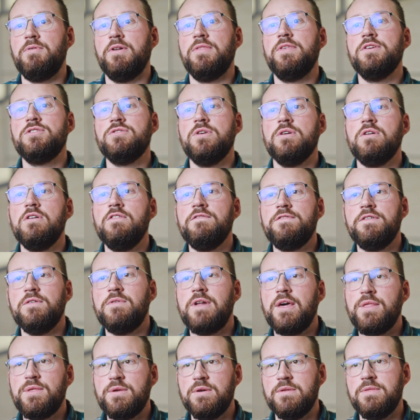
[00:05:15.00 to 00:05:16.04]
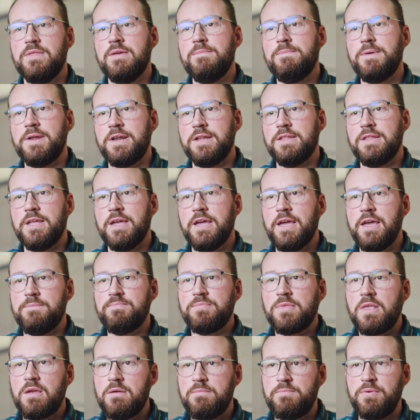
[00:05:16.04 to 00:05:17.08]
The PRTG configuration process
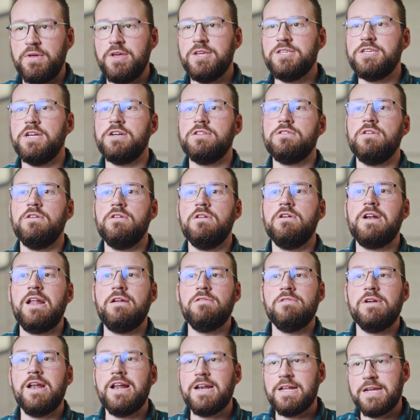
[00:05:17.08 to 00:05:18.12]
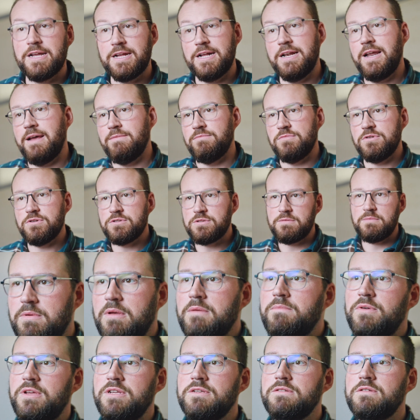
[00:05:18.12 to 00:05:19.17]
can be as granular as you want.
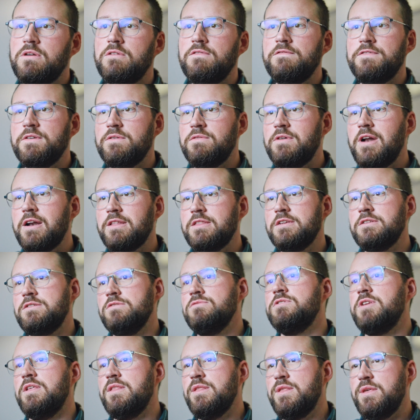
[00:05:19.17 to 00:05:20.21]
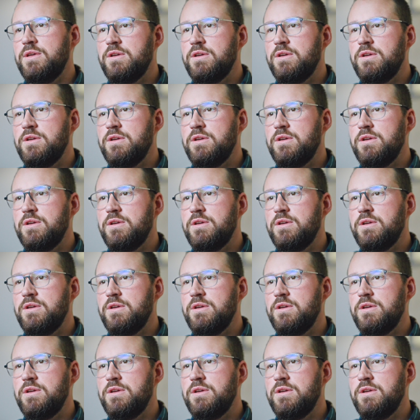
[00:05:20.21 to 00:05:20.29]
You can configure anything